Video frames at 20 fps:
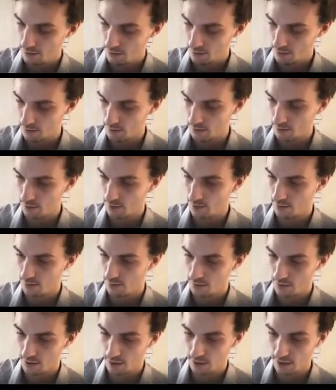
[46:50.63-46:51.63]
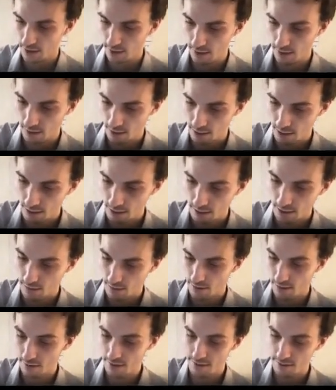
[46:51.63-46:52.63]
So uh,
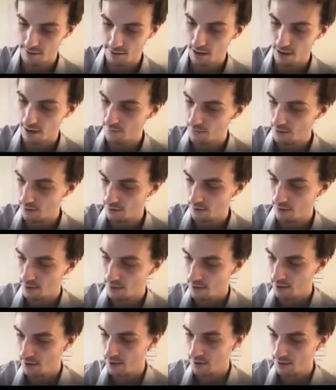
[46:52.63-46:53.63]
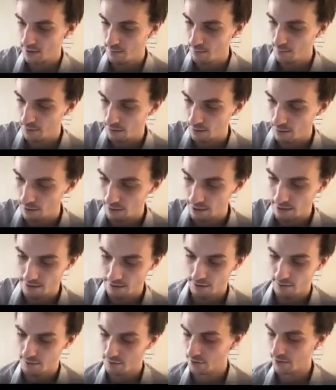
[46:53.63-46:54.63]
this is kind of a simple, it
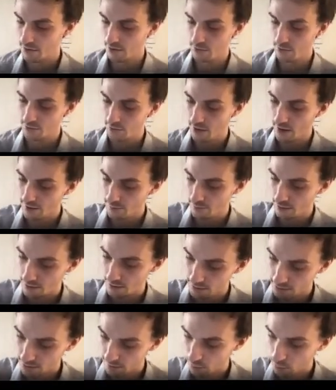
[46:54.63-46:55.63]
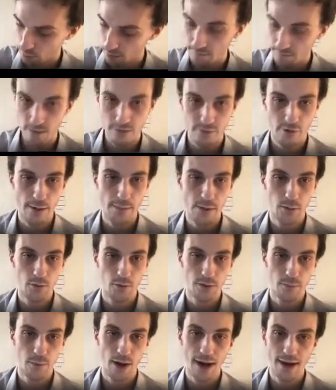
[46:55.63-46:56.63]
looks a little strange, but it's a simple way of describing
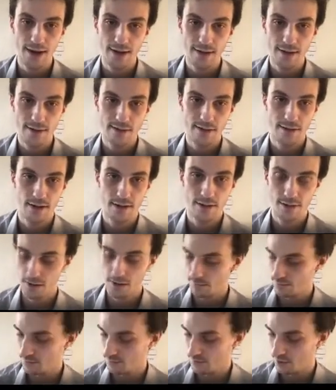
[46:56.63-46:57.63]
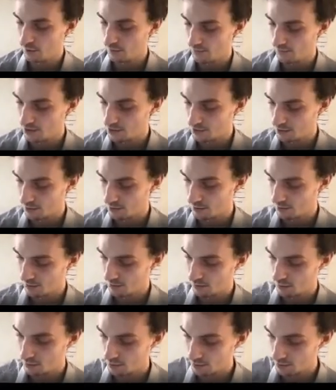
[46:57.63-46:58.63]
what the bracket is in terms of
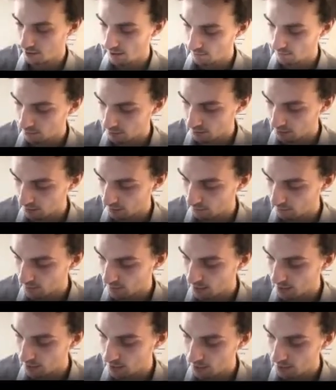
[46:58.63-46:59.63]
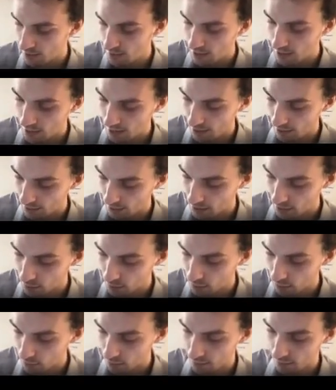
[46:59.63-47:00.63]
derivations. You just have to take V and then you
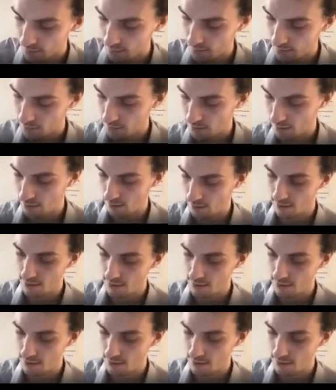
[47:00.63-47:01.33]
do this uh,